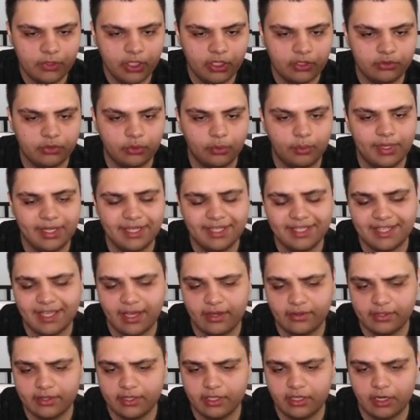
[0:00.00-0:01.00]
the way to
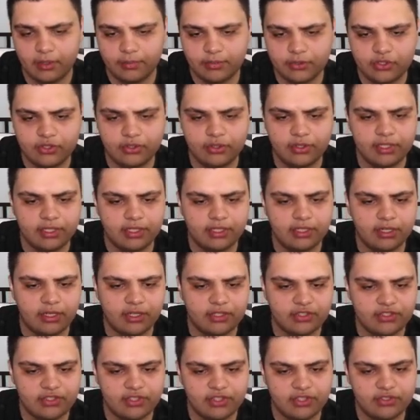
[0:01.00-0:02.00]
calculate opportunity
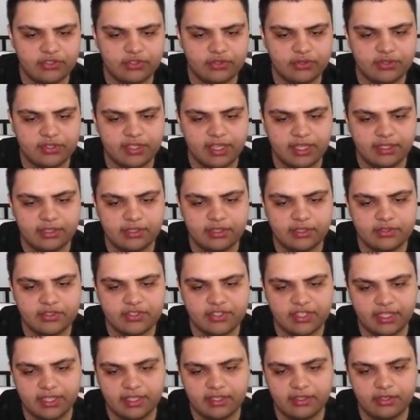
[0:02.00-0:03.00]
cost is you take the
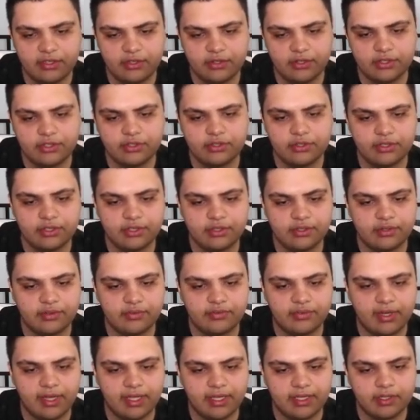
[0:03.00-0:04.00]
secondary good and
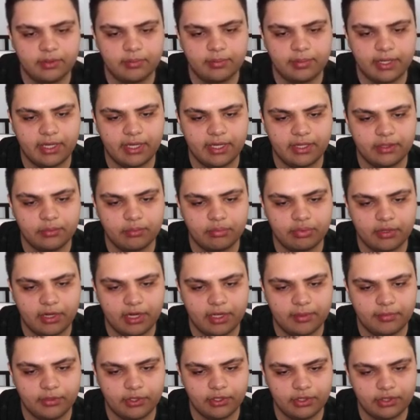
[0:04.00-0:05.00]
divide it by the
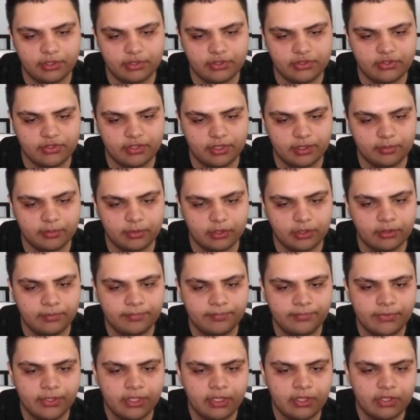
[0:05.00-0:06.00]
primary goods number.
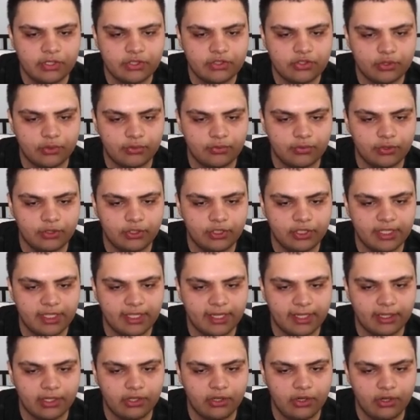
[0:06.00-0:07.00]
So if we're looking
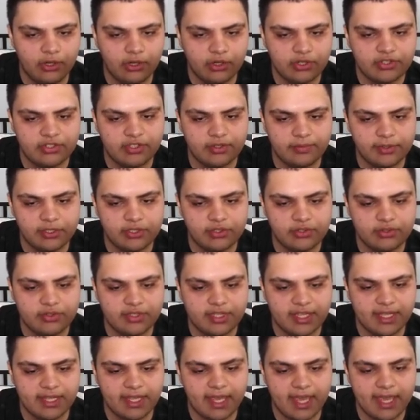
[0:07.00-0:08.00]
at cars, that means you
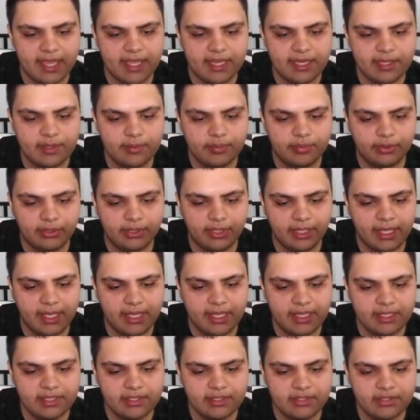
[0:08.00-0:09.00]
take 80
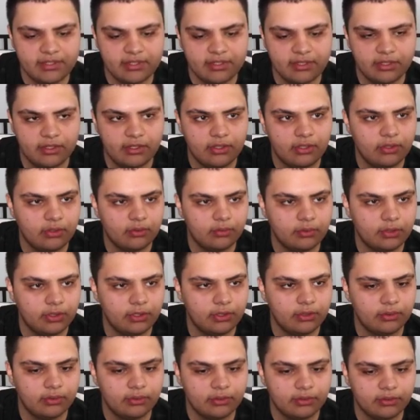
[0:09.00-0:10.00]
planes.
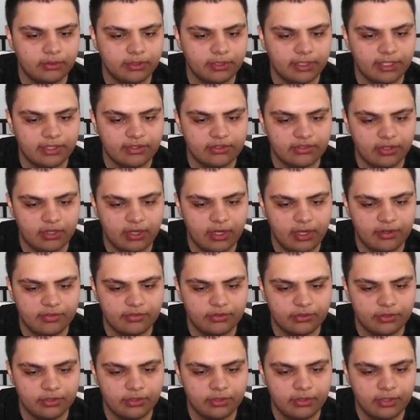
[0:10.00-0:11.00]
Whoa, that is
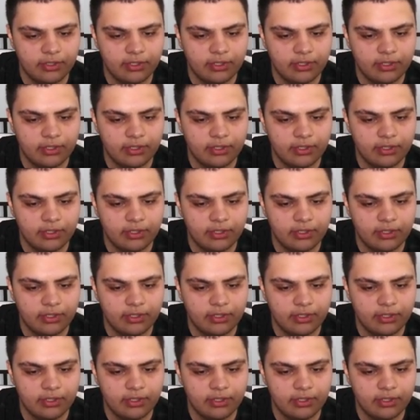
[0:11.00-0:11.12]
awful.